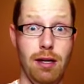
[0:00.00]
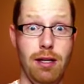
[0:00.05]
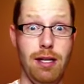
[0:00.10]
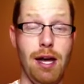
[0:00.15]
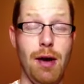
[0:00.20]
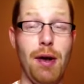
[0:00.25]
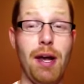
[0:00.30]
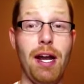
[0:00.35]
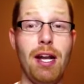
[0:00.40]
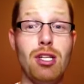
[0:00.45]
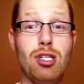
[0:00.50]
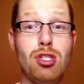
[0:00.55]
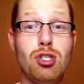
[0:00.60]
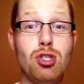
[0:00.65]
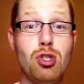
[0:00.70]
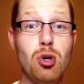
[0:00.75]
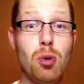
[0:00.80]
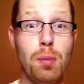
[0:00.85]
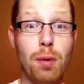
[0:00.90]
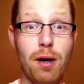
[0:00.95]
Now I got a
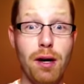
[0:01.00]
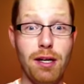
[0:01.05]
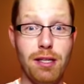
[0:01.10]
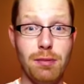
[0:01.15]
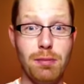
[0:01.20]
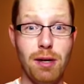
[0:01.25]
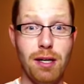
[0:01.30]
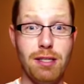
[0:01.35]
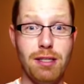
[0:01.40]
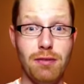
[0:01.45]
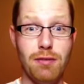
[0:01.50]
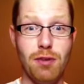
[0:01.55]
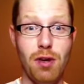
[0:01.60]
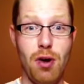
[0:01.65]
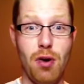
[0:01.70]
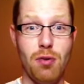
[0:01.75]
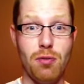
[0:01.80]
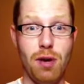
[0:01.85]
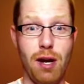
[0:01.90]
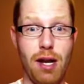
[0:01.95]
super expressive
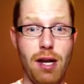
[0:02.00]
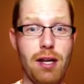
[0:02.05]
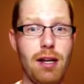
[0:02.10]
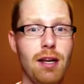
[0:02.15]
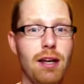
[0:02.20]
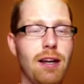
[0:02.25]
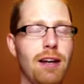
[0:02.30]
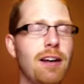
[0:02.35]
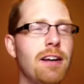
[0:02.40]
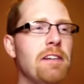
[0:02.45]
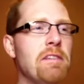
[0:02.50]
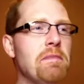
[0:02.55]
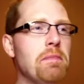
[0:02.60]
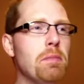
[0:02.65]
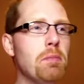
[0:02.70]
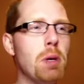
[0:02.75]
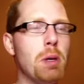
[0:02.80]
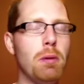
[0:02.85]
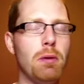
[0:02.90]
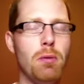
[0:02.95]
note, right?
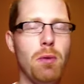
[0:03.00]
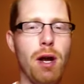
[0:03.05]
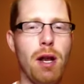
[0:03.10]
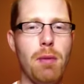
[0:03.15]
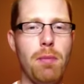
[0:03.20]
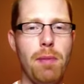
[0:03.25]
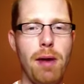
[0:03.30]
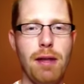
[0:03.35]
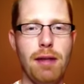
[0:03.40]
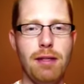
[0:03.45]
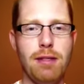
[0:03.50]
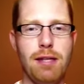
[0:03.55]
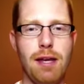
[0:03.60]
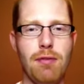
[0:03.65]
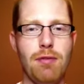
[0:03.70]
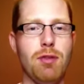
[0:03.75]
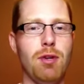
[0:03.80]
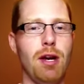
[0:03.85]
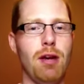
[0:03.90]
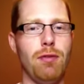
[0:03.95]
People wanted to bend the
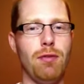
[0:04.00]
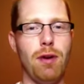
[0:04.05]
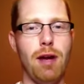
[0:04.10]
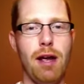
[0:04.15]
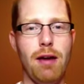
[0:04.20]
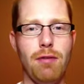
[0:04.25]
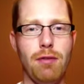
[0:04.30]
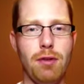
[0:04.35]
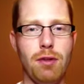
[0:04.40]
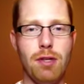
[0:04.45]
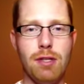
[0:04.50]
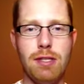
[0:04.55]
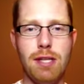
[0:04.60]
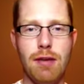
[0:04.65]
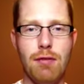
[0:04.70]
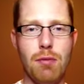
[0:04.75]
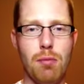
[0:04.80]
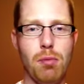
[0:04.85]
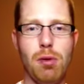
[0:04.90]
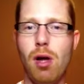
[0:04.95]
7 draw forever, the
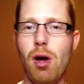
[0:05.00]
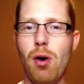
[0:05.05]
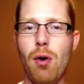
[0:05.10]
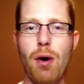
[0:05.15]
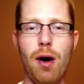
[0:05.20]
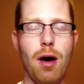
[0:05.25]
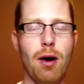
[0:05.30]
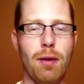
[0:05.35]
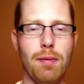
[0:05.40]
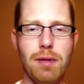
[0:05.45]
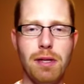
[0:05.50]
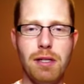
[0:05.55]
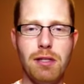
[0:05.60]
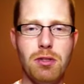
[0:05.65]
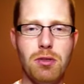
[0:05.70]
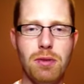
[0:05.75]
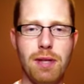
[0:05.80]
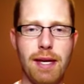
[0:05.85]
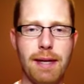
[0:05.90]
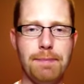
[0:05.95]
7 blow. How come it doesn't
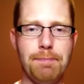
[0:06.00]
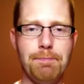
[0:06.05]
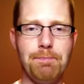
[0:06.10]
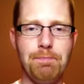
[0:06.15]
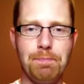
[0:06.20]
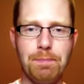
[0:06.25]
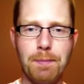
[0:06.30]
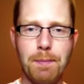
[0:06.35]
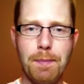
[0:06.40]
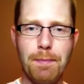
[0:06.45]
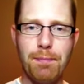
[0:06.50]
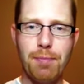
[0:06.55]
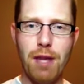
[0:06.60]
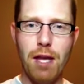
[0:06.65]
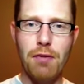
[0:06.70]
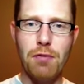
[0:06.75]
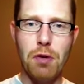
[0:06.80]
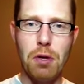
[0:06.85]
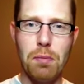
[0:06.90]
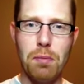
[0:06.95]
do that?
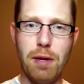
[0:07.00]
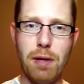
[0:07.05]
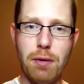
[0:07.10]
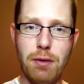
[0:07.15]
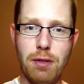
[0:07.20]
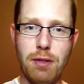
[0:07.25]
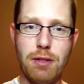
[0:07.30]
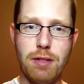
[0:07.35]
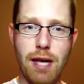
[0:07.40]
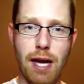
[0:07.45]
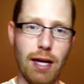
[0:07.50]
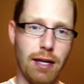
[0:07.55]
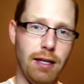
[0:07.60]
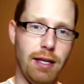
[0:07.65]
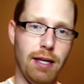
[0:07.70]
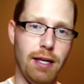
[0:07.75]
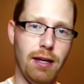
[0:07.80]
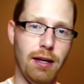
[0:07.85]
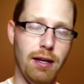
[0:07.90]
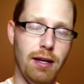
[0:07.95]
If you can play with good
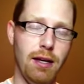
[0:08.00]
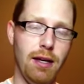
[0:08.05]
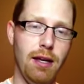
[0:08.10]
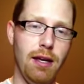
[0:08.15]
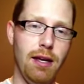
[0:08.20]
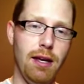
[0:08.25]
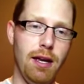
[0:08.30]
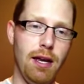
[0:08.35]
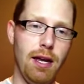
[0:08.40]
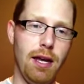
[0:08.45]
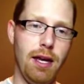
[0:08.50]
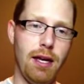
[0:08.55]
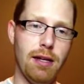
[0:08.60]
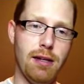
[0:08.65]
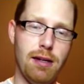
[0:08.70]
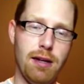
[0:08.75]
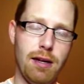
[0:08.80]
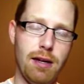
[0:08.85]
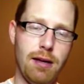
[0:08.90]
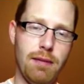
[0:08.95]
technique
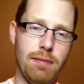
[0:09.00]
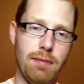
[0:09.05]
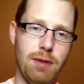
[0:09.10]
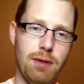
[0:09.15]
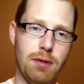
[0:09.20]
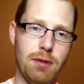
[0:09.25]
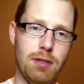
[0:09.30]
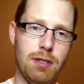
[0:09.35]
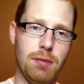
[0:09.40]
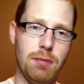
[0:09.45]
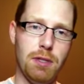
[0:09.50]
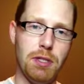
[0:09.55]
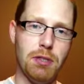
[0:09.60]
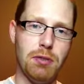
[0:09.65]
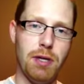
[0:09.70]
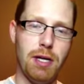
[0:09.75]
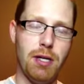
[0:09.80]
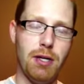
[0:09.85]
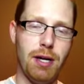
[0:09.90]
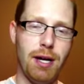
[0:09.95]
and some
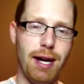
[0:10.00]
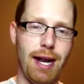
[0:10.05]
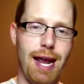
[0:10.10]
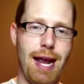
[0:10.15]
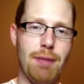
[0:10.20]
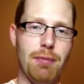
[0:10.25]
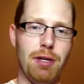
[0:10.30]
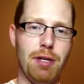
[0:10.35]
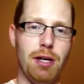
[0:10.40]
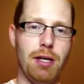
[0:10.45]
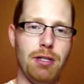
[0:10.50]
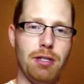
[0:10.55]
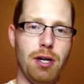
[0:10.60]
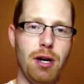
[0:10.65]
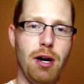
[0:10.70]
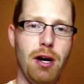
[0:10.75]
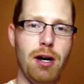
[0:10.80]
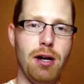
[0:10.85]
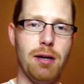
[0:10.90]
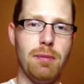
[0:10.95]
restraint, you're not hammering on your
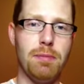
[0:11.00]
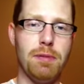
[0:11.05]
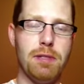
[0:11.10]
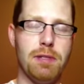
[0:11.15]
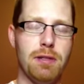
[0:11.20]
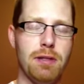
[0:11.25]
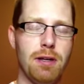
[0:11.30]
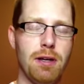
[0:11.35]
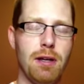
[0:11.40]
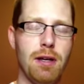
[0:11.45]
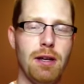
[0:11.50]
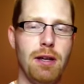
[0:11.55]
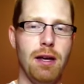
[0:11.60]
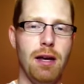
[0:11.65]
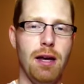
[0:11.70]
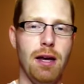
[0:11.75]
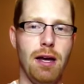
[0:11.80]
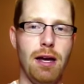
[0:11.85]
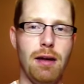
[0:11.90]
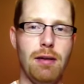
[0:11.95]
harps.
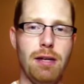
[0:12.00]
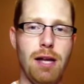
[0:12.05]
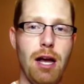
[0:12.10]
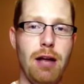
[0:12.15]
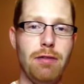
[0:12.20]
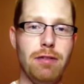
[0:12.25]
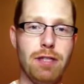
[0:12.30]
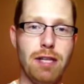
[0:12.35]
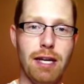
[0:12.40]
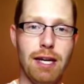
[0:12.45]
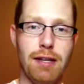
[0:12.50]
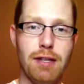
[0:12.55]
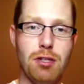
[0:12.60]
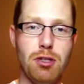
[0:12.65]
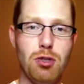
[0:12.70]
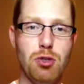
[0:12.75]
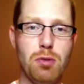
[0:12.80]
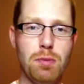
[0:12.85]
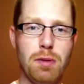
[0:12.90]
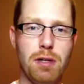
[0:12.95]
Now all of a sudden I got a
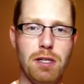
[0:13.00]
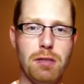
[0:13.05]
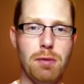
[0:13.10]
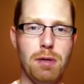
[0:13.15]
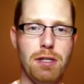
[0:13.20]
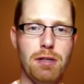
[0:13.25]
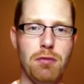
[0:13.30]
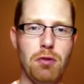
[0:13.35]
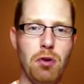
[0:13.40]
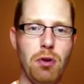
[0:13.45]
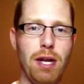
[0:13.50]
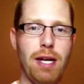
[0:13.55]
super expressive note.